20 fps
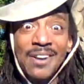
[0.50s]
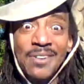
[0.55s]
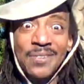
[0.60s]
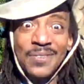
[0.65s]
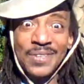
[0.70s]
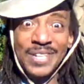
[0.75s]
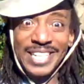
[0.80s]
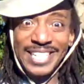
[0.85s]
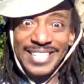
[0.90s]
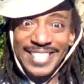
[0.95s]

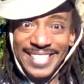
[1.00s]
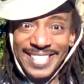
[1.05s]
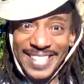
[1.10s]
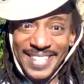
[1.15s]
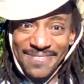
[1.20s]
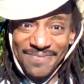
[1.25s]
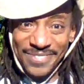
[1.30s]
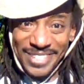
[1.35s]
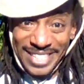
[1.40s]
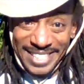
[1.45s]
What's
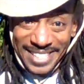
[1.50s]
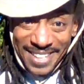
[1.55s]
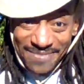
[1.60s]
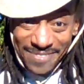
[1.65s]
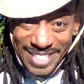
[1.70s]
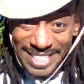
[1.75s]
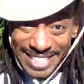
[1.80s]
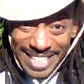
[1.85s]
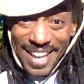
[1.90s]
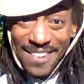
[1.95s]
up, what's
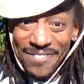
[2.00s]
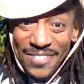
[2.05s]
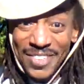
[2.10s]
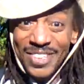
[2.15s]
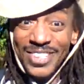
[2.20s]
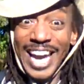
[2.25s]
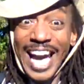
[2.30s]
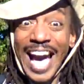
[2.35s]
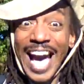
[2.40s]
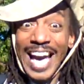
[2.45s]
up, what's up,
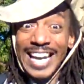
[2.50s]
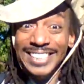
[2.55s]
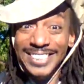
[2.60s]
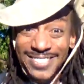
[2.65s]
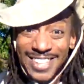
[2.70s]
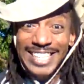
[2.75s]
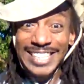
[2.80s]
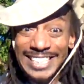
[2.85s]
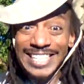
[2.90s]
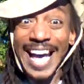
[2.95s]
you
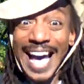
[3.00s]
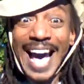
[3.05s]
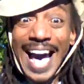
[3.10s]
guys? What's up?